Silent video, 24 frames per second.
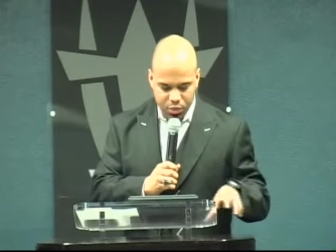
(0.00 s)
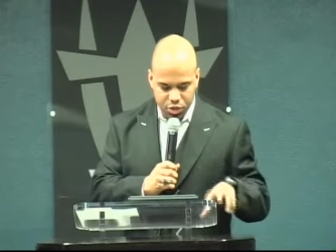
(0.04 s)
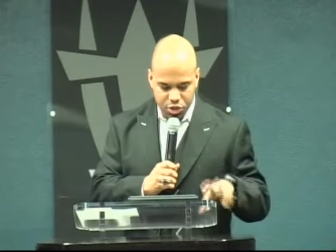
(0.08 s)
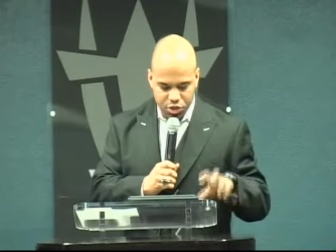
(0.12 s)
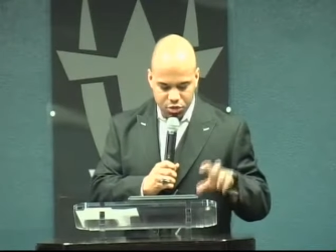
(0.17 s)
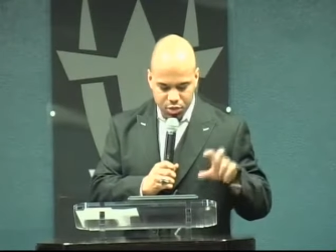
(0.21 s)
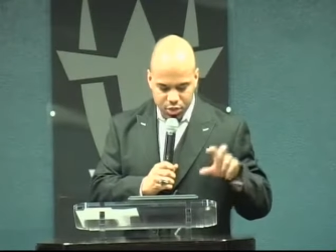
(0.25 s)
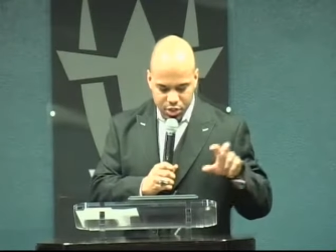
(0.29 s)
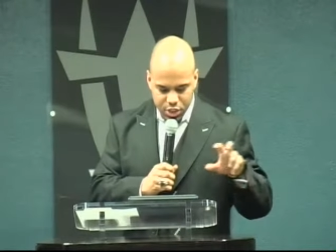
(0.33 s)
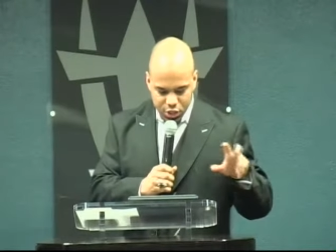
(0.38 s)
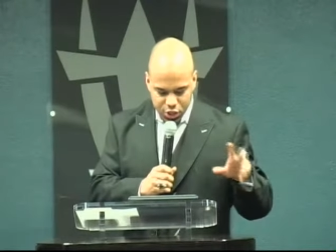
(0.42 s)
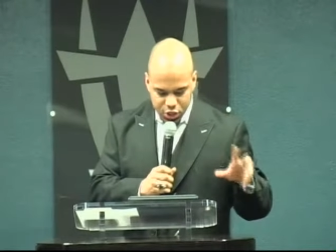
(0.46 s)

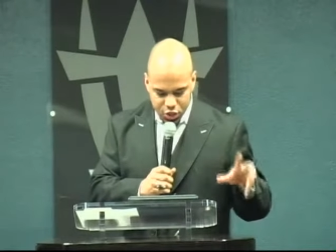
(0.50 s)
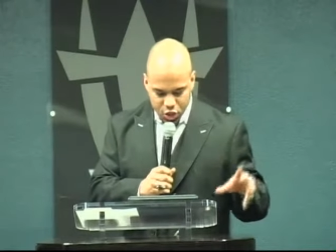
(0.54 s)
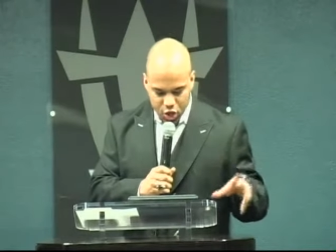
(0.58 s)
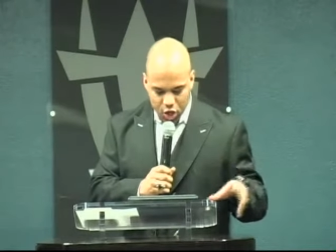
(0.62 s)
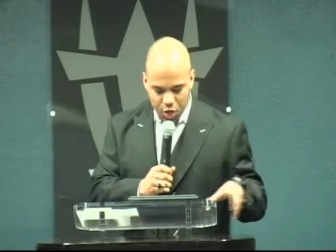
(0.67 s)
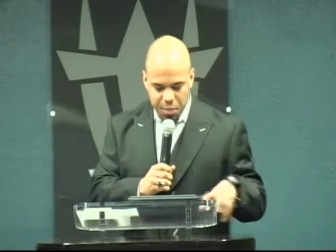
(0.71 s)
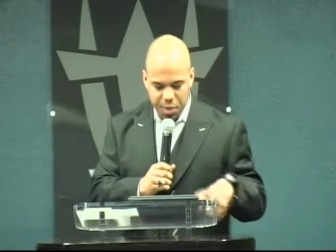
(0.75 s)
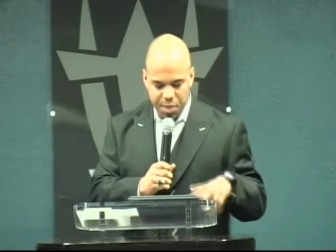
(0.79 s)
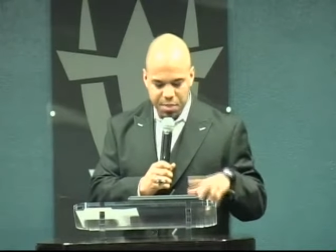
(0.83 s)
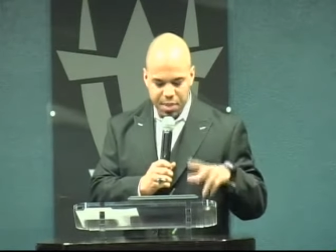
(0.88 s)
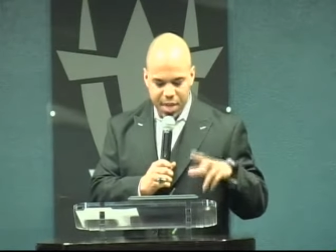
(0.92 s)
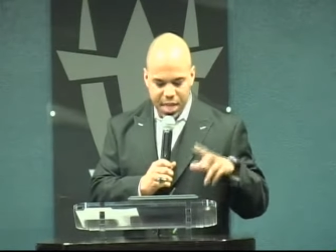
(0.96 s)
which were
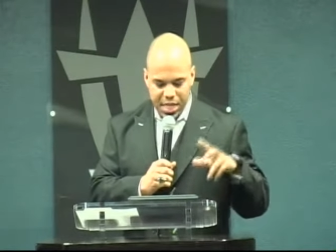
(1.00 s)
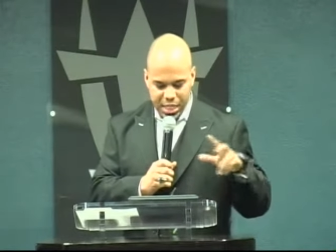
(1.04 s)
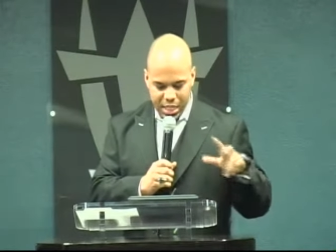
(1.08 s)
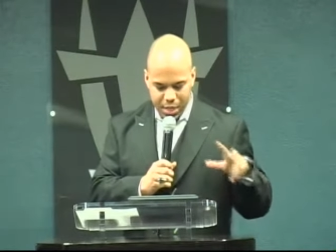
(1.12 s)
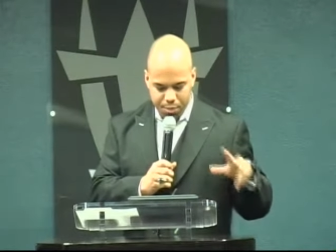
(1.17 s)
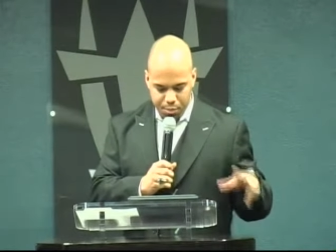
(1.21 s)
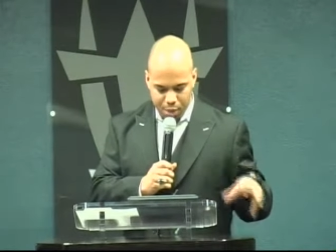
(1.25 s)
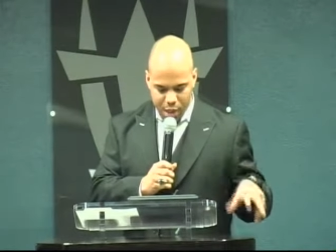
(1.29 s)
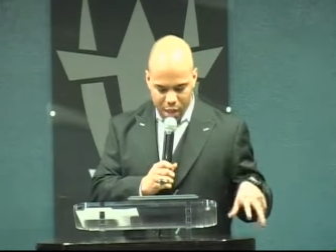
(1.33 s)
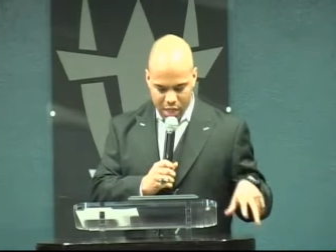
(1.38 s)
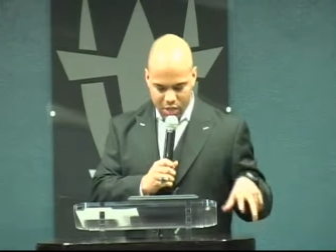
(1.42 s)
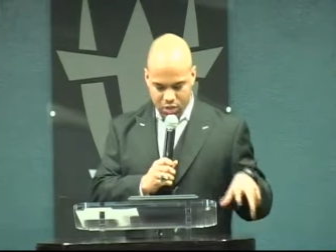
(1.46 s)
determined by the
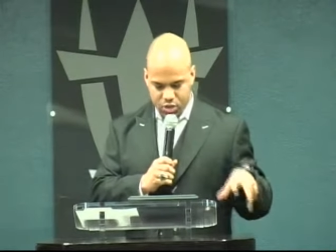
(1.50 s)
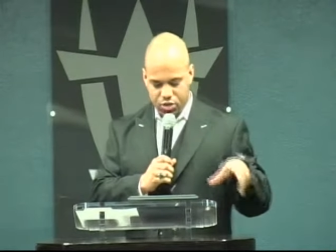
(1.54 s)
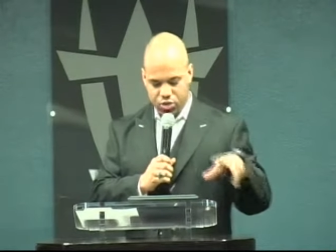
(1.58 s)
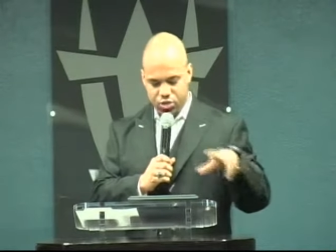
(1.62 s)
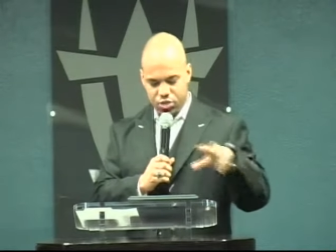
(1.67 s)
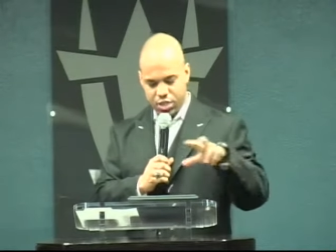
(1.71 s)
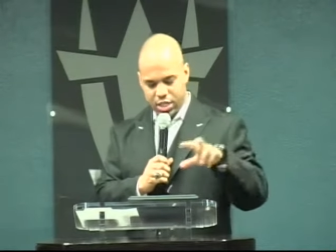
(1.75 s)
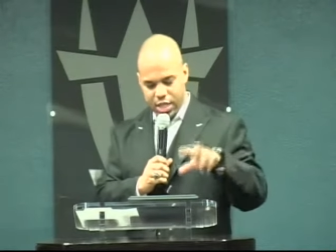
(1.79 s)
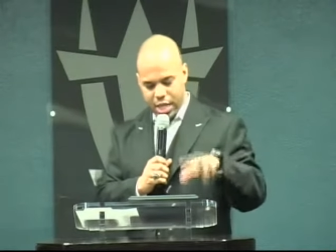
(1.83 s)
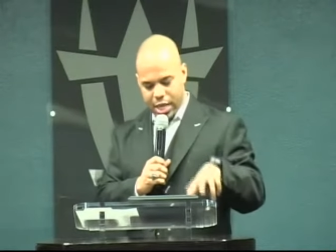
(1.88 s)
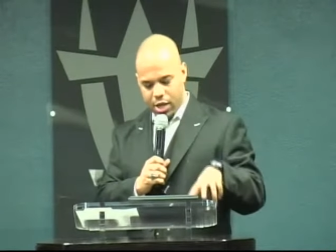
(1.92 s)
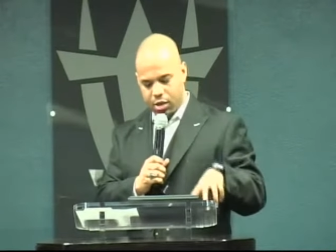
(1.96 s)

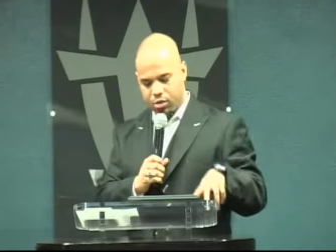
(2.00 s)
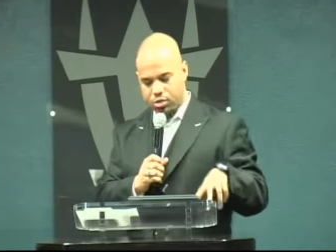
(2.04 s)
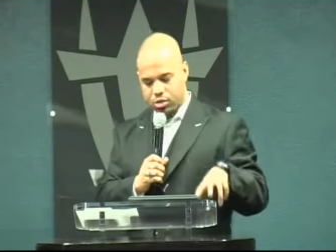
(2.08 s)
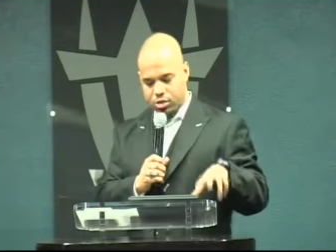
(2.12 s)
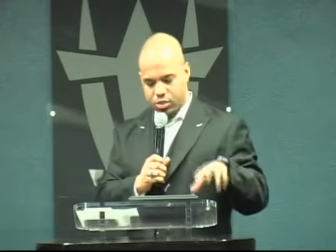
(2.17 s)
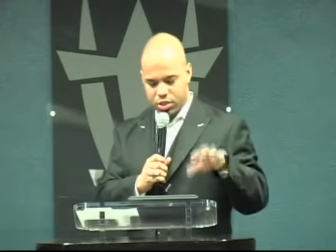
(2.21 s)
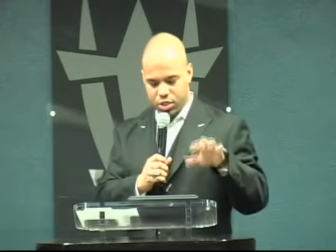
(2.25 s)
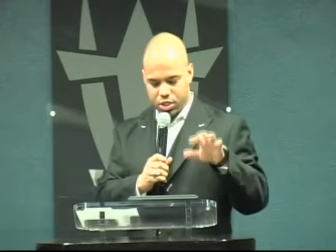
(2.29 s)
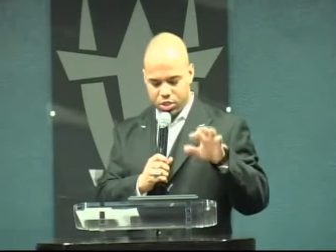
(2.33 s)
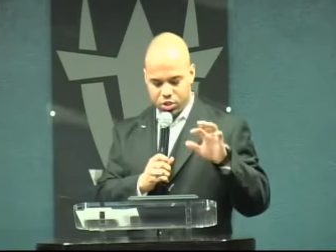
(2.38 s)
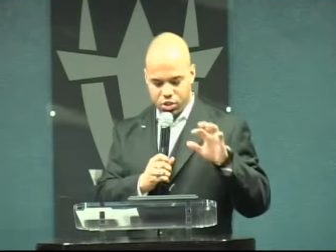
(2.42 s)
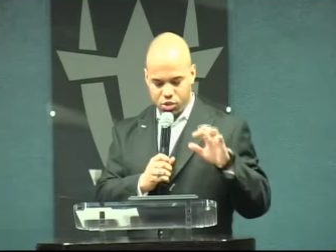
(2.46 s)
apostles and
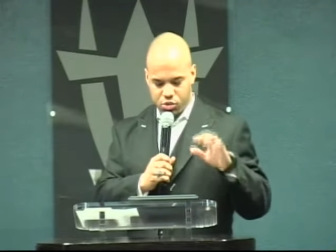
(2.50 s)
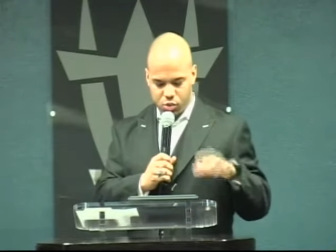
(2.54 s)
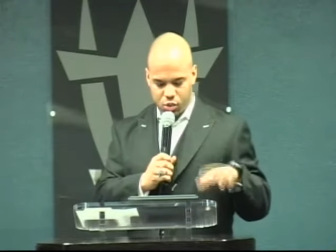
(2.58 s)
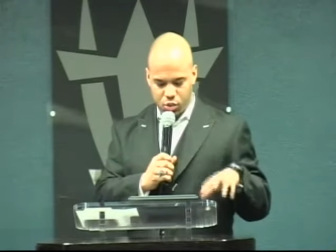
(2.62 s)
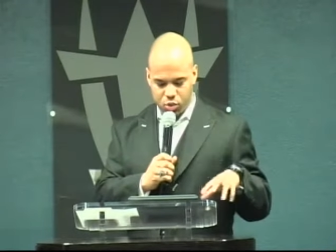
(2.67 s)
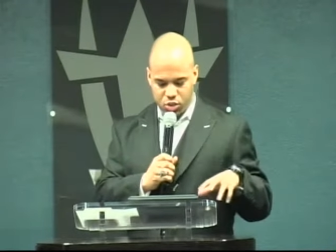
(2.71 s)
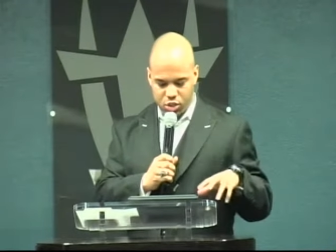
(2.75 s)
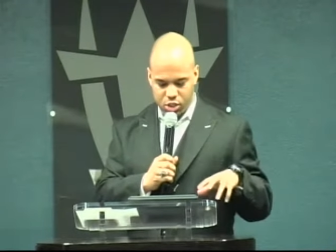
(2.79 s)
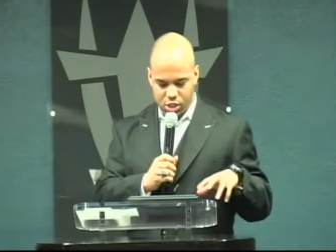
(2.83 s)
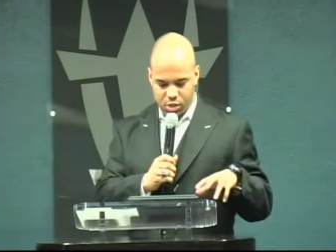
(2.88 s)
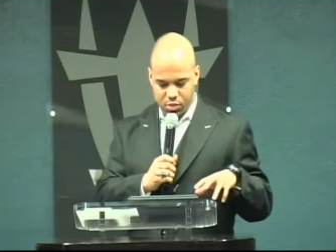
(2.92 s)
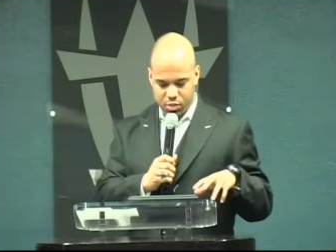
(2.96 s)
elders at
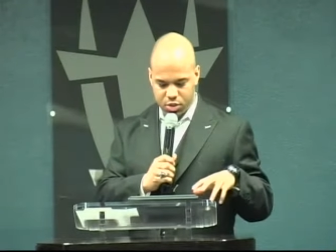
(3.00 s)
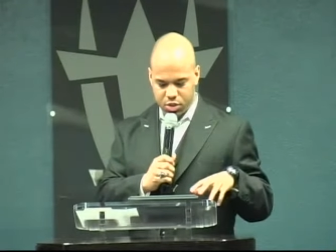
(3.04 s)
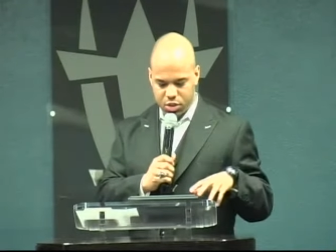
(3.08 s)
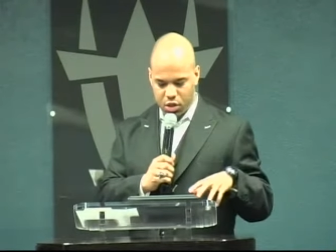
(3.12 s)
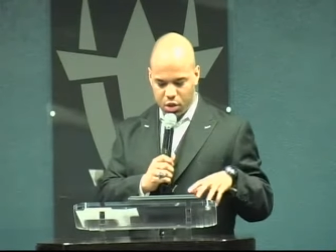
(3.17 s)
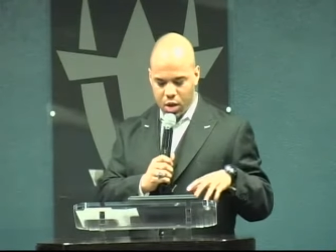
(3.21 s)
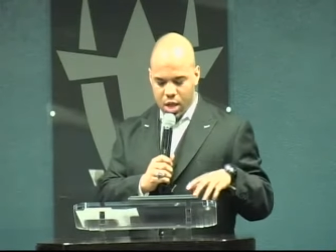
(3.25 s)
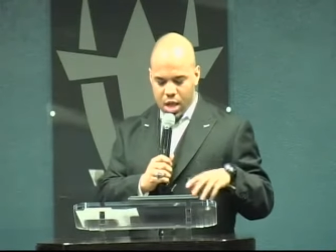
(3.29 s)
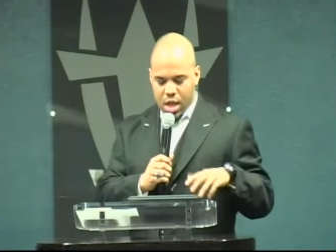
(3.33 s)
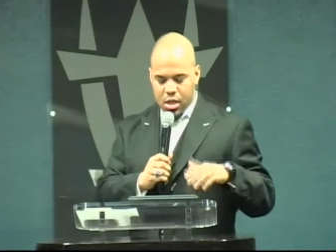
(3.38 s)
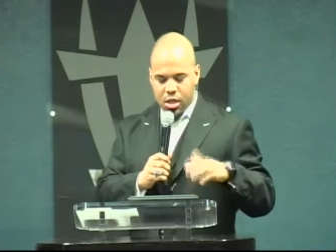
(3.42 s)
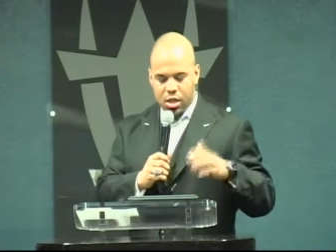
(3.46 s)
Jerusalem.
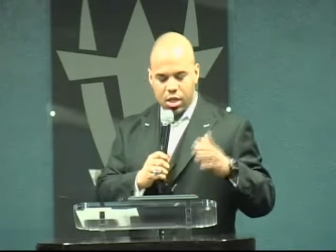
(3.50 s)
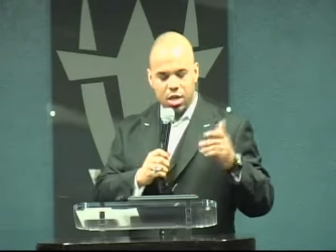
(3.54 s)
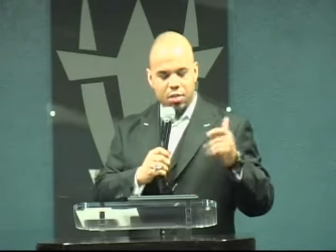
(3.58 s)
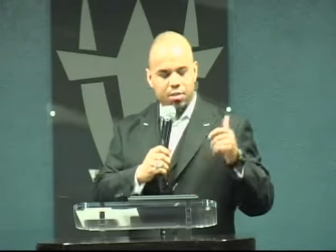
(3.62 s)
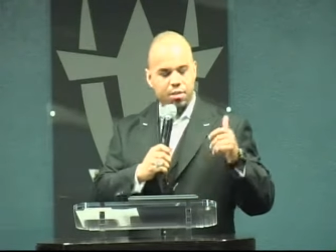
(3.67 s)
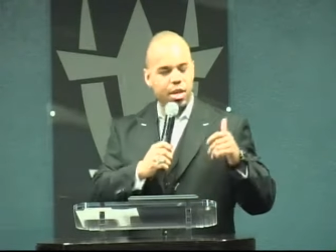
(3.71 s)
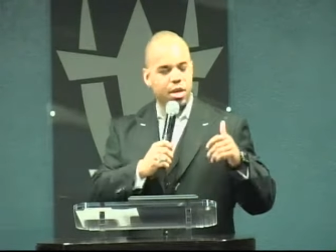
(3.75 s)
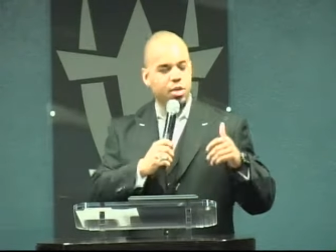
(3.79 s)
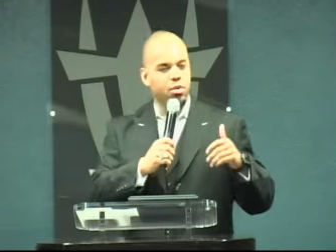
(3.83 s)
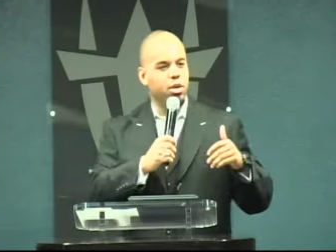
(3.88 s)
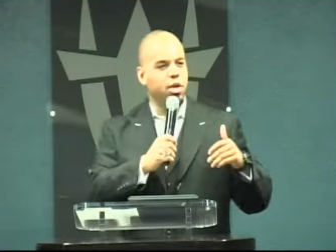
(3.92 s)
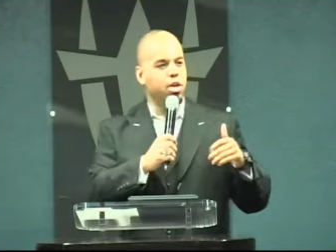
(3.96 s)
So look at me.